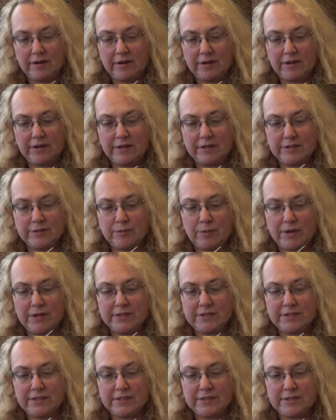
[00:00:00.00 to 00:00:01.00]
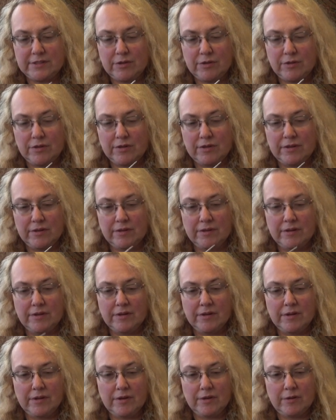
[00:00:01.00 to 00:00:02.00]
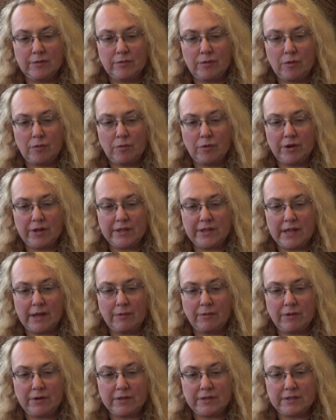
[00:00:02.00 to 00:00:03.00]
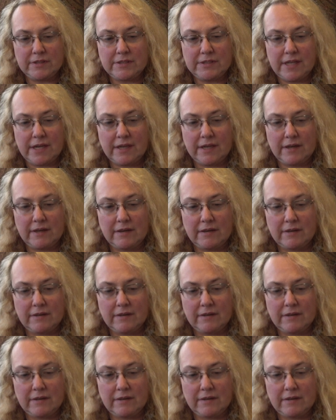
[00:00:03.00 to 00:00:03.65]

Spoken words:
Goodness, why is this still... Oh, we'll get that one in a second.